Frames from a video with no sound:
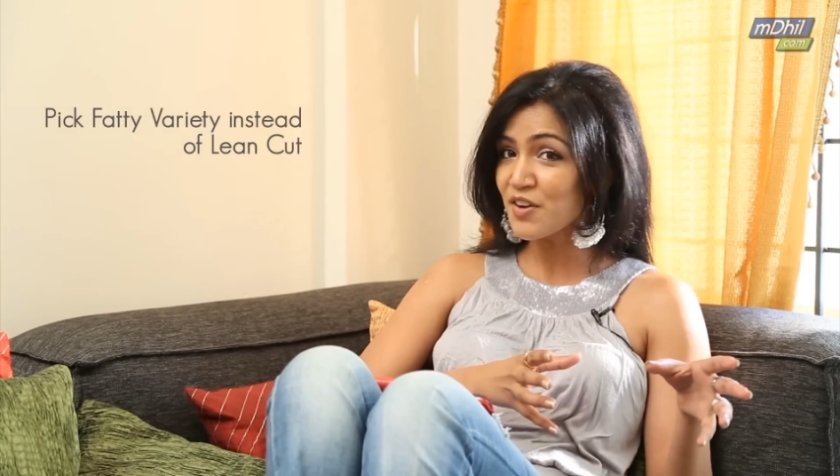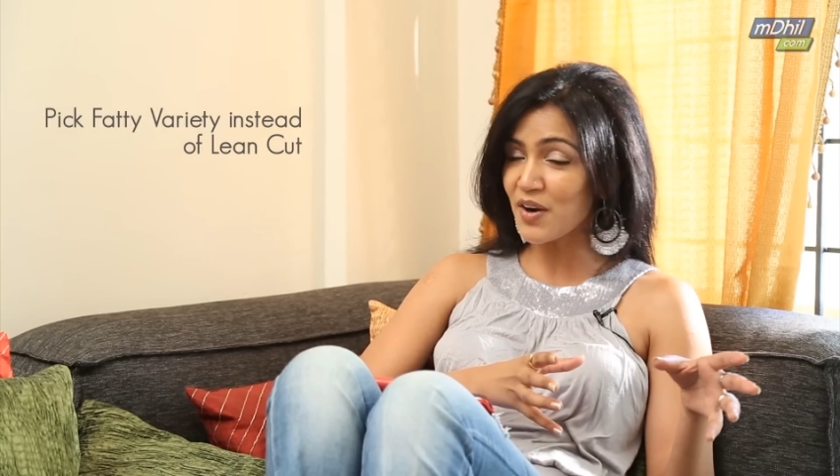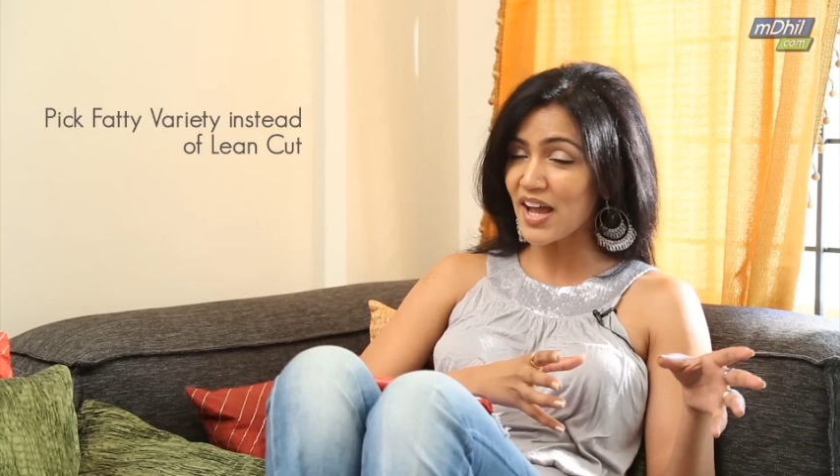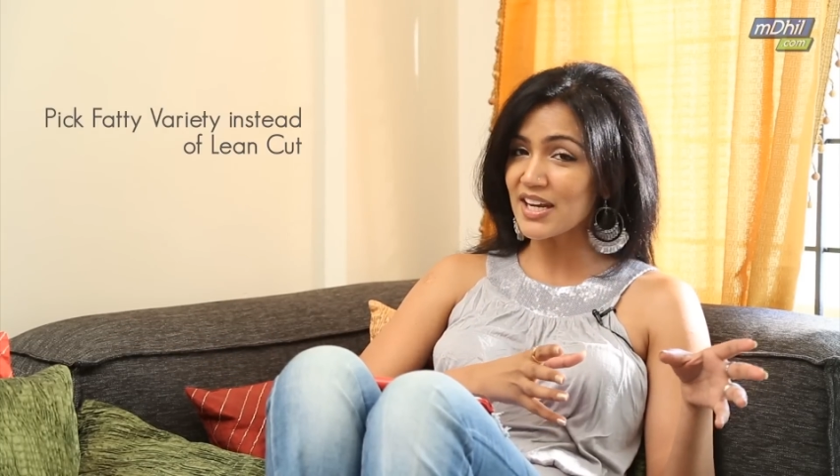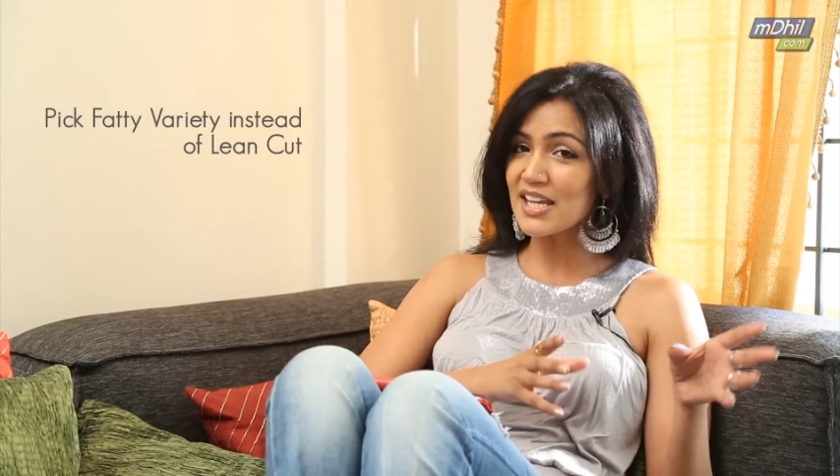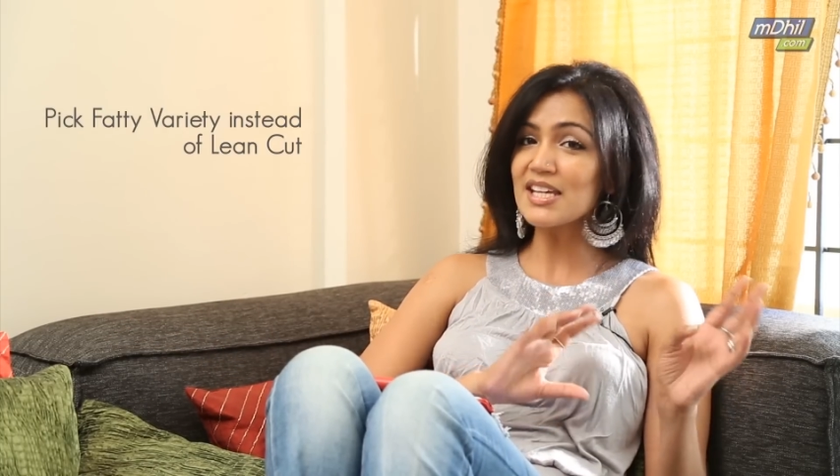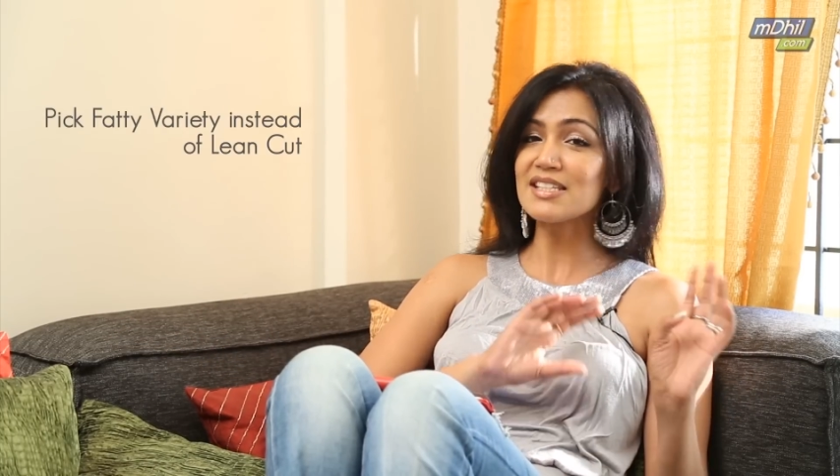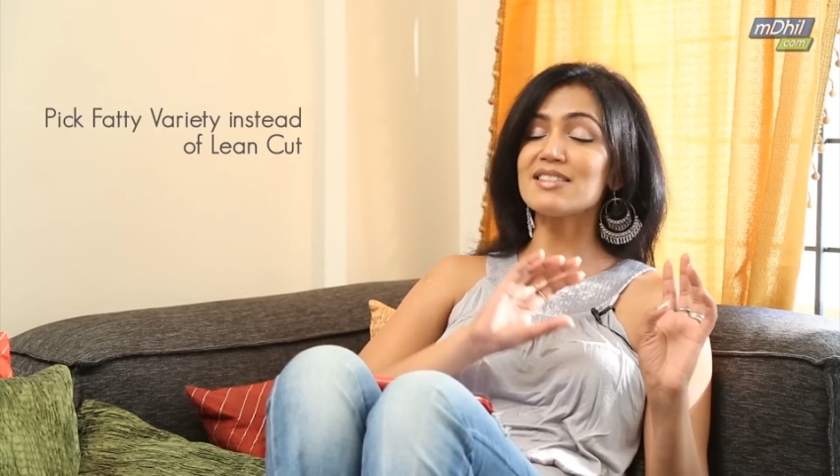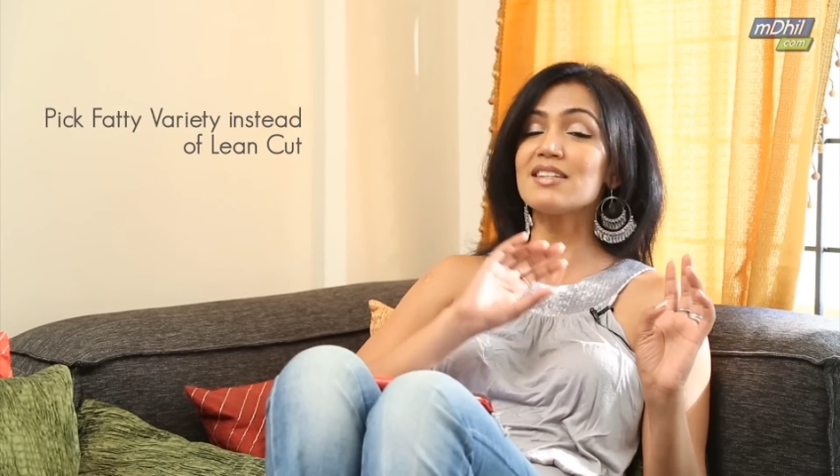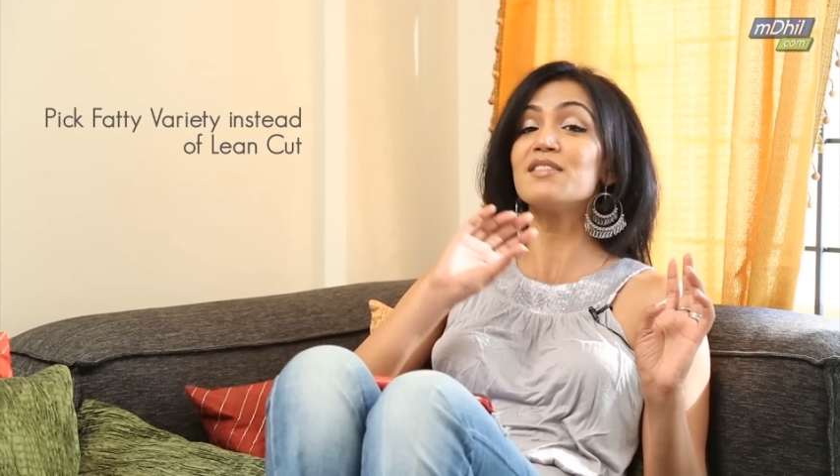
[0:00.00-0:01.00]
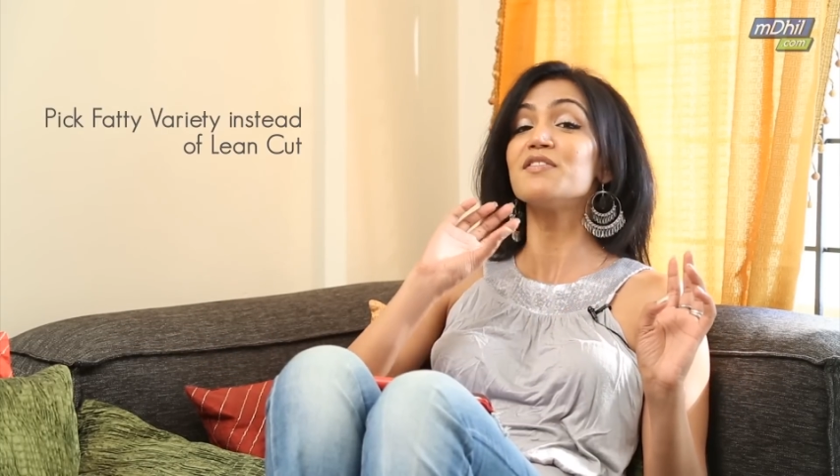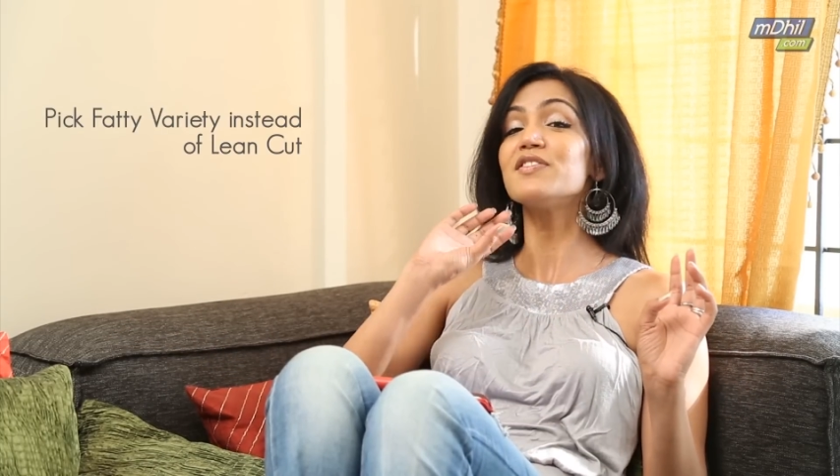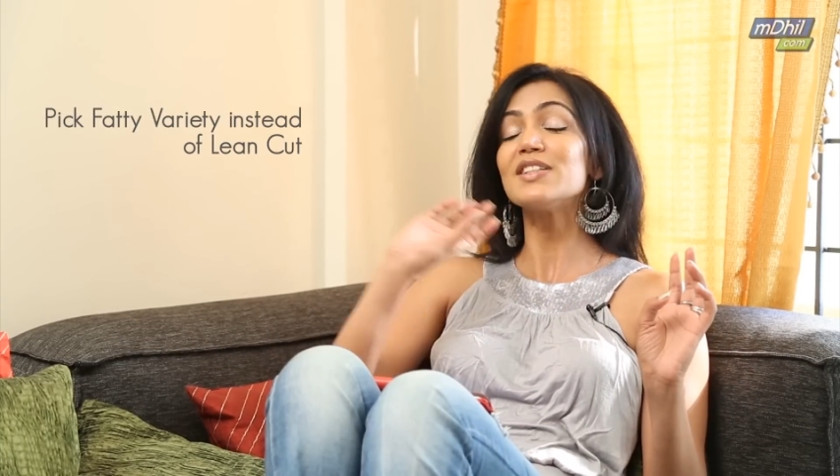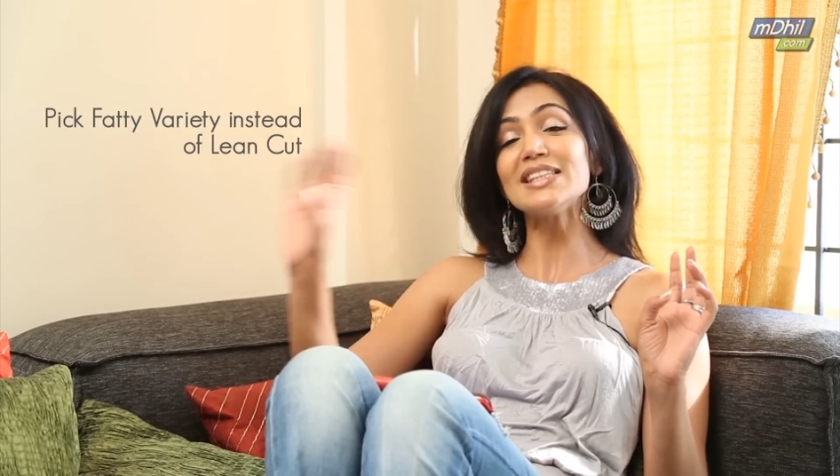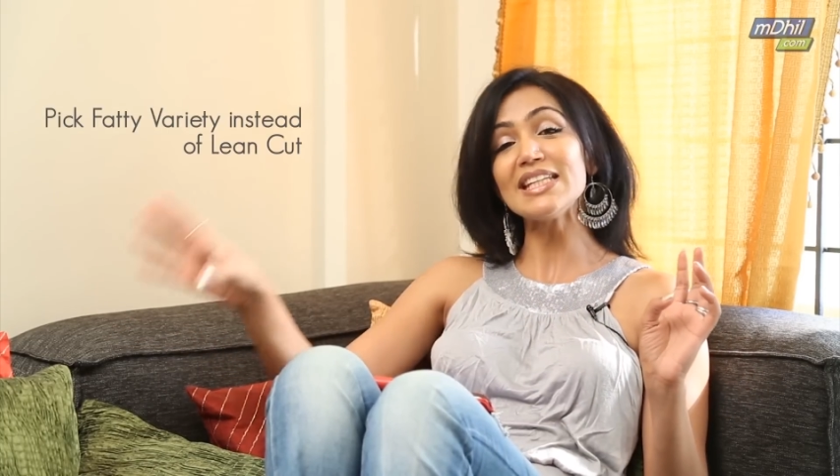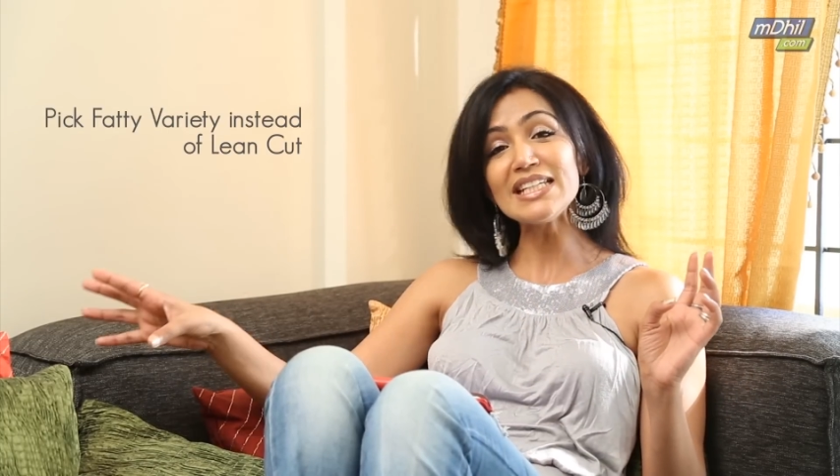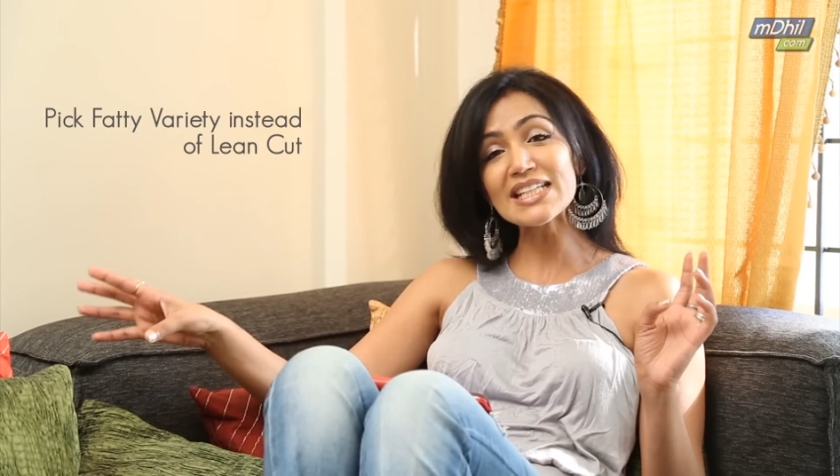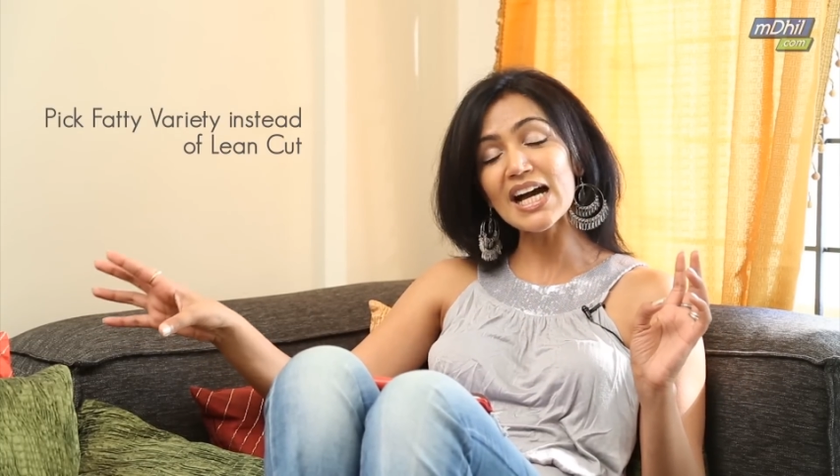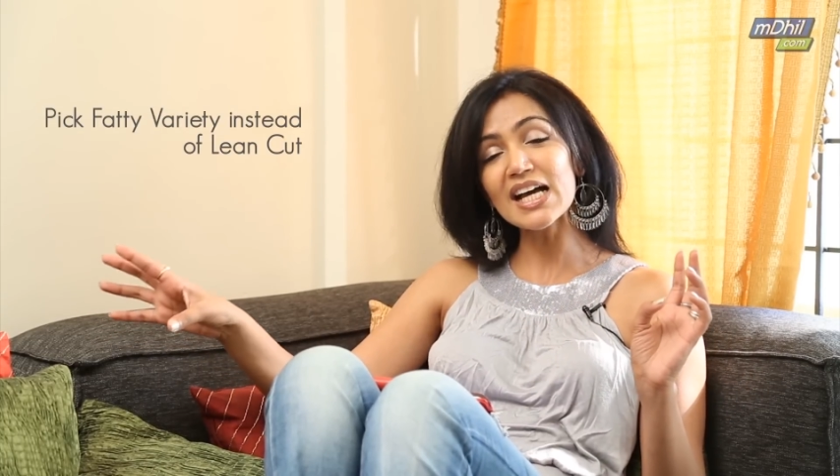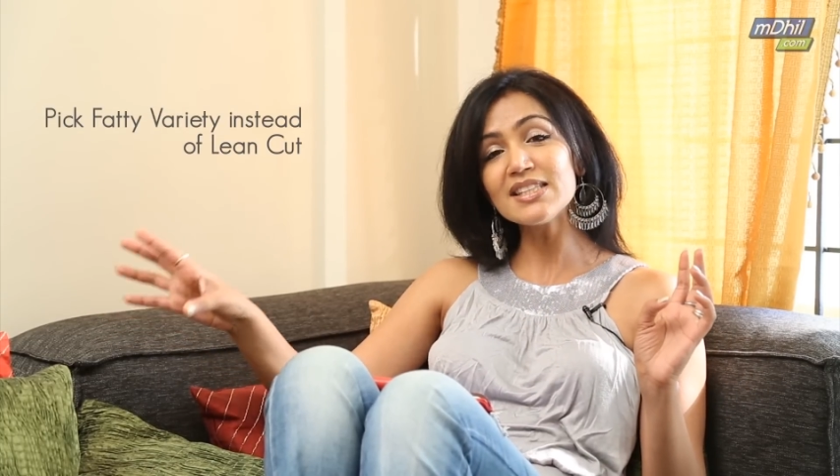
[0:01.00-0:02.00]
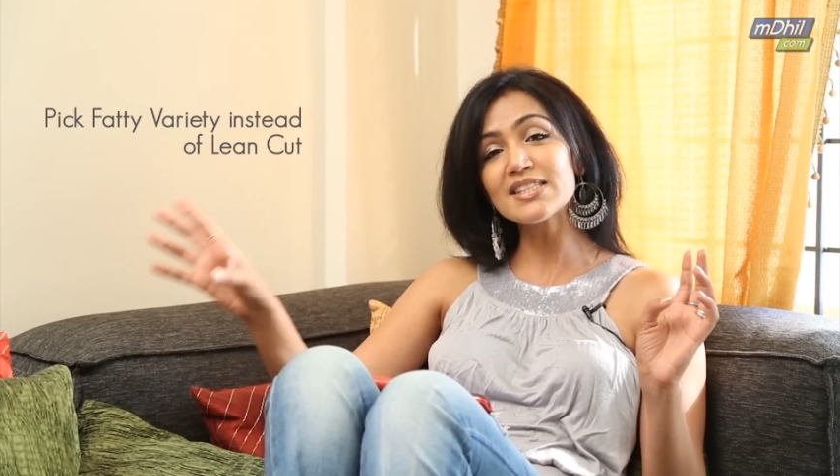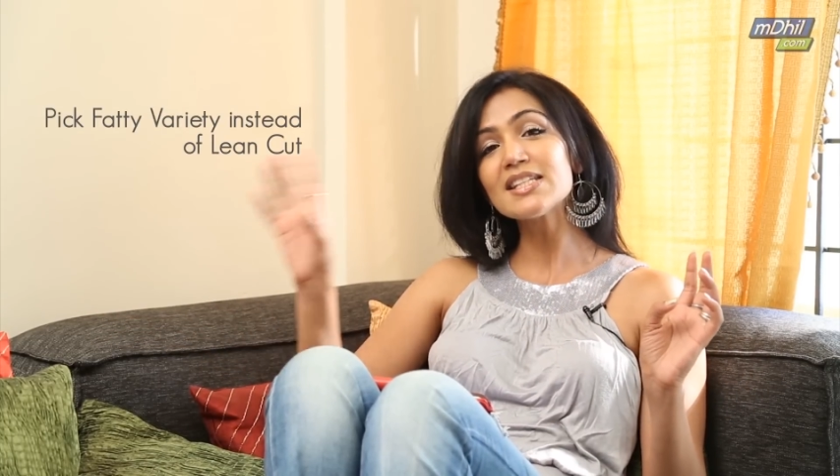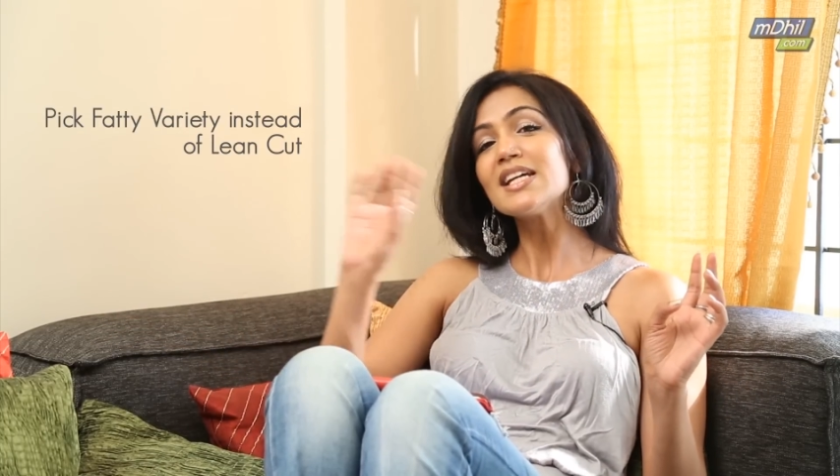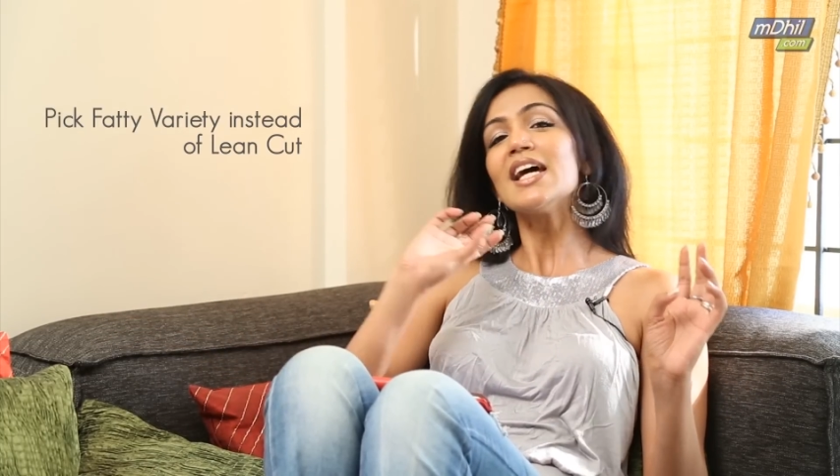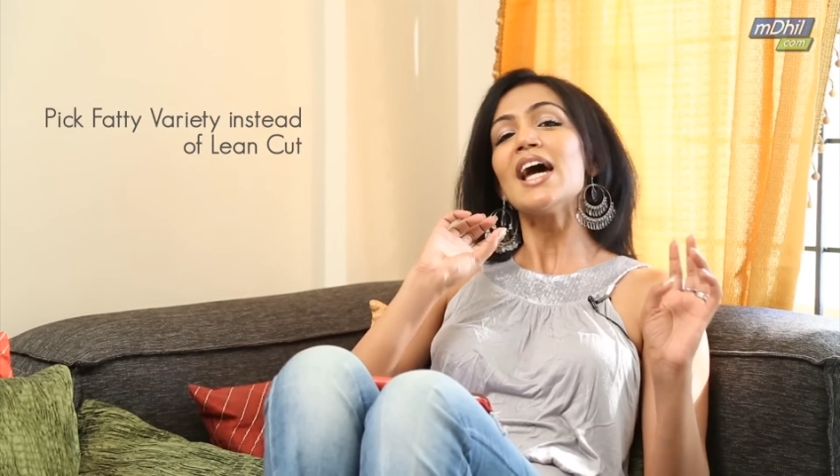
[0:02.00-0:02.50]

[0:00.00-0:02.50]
variety instead of lean cuts,